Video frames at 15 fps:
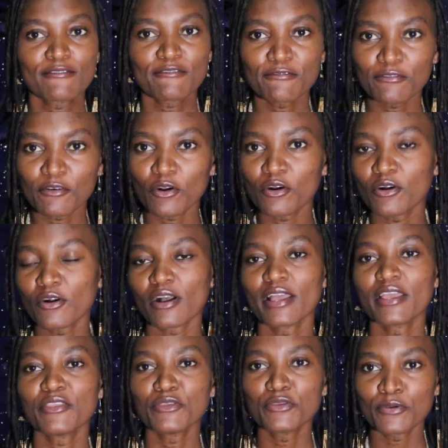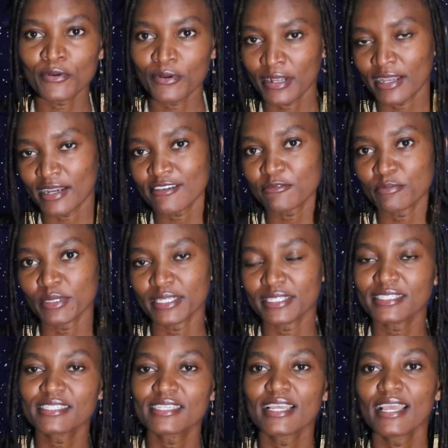for a new
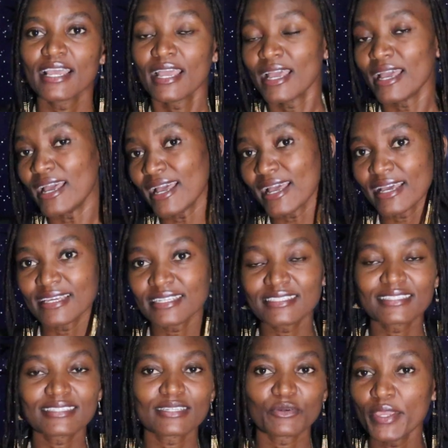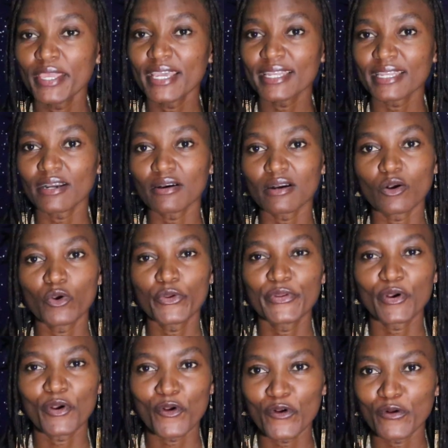government. And we had our own
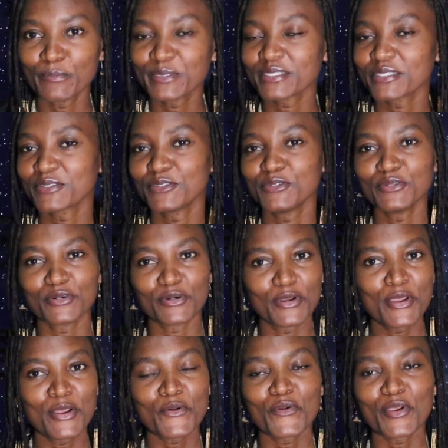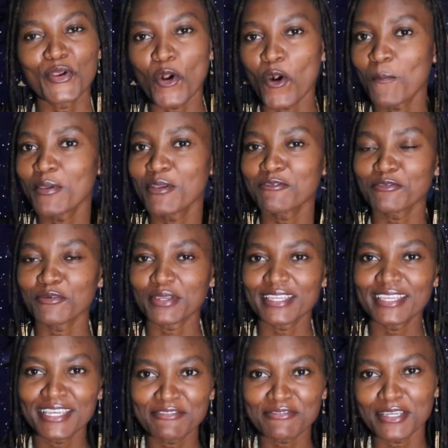hopes, we're hoping for
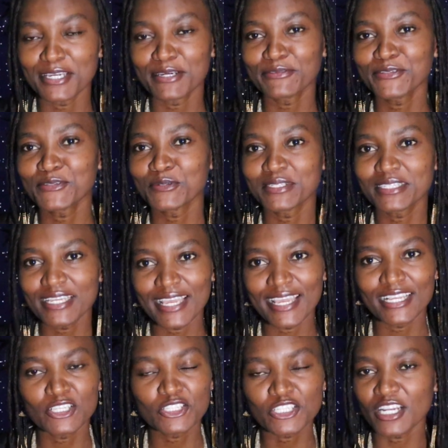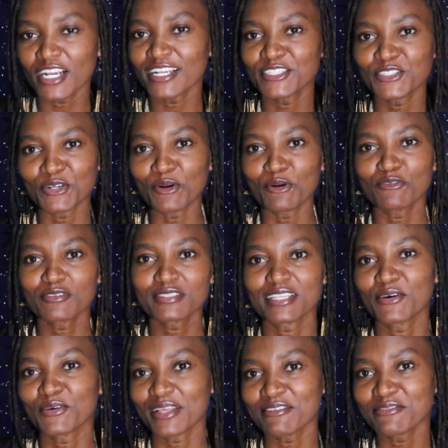EFF to take charge of
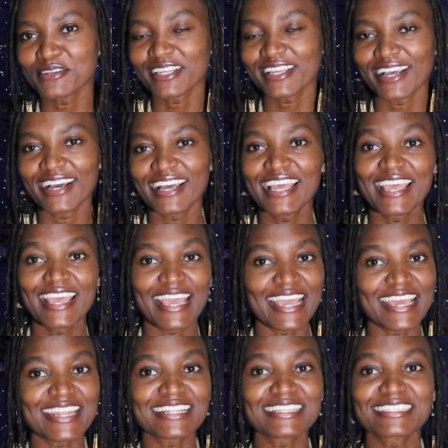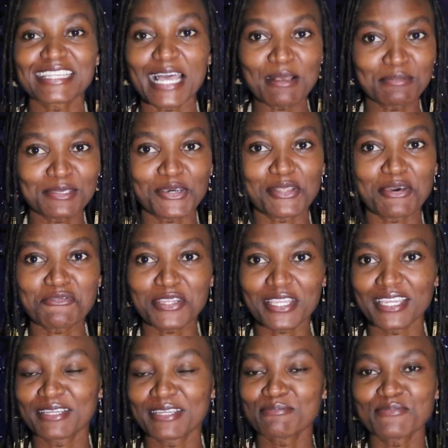South Africa. And some South
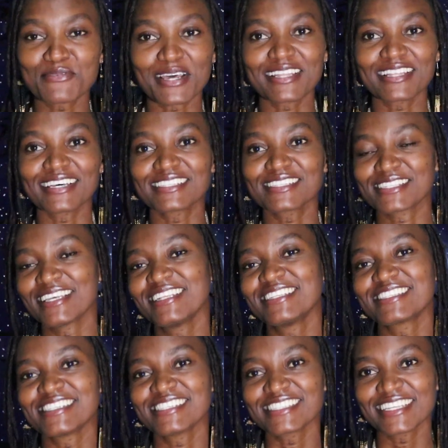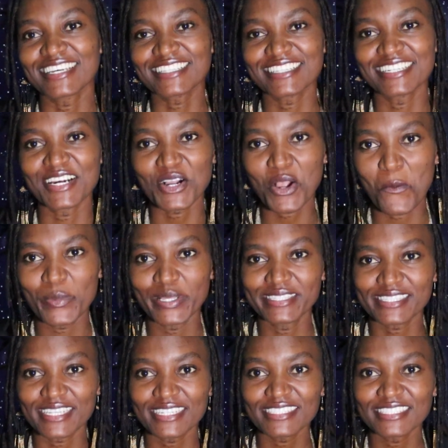African brothers and sisters in our
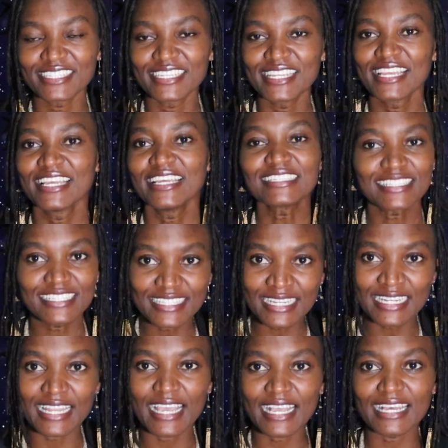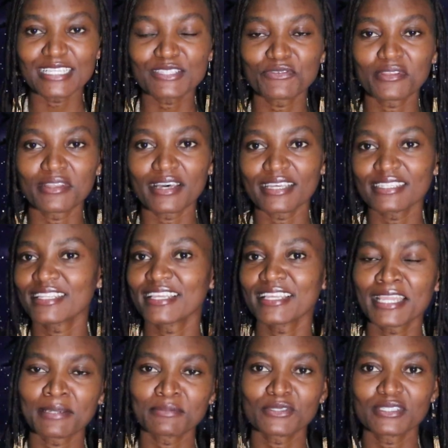comment section didn't like us for that. They
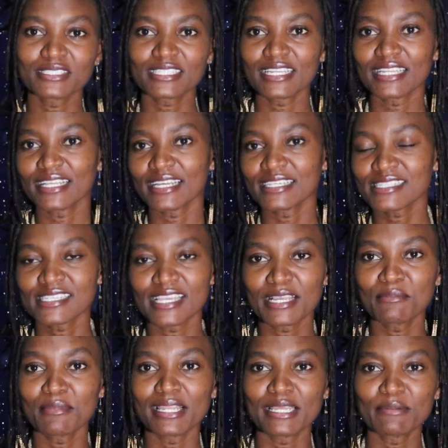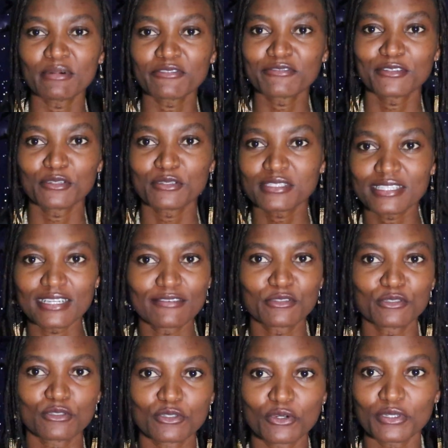kept on telling us, take Malema for
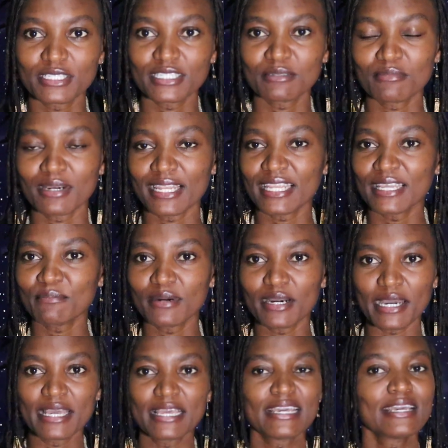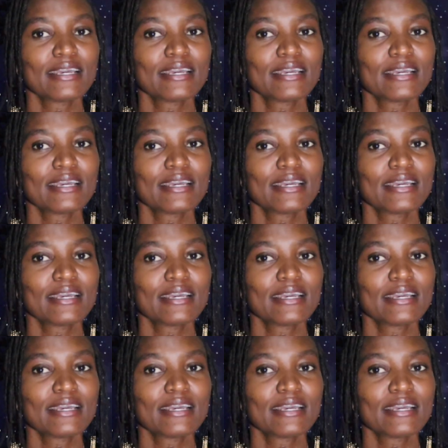yourselves. You don't need Malema,